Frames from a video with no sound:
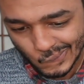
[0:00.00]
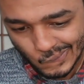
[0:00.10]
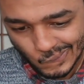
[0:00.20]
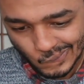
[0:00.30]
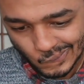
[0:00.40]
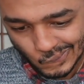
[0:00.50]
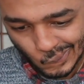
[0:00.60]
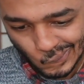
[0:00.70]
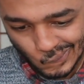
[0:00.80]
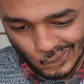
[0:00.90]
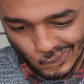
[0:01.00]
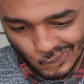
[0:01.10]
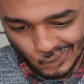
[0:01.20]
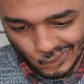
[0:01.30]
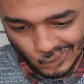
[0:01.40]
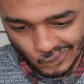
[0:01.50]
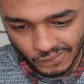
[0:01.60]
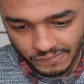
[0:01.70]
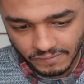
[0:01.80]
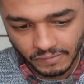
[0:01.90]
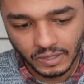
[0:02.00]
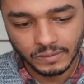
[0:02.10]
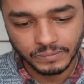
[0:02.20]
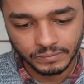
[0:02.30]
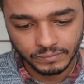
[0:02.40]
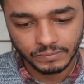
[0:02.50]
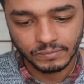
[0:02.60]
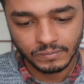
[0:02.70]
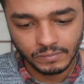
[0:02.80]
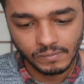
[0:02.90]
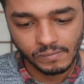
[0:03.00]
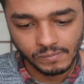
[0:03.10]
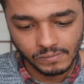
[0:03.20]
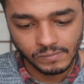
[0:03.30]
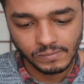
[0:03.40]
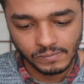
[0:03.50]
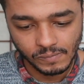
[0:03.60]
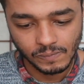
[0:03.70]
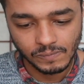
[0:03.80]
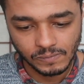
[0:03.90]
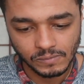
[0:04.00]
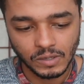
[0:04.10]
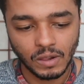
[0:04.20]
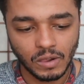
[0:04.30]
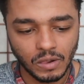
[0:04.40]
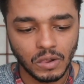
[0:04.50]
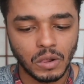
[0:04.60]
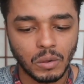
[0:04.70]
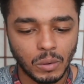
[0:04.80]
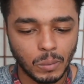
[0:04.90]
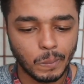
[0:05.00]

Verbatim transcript: But love has to grow, and there are a lot of difficult situations you have to go,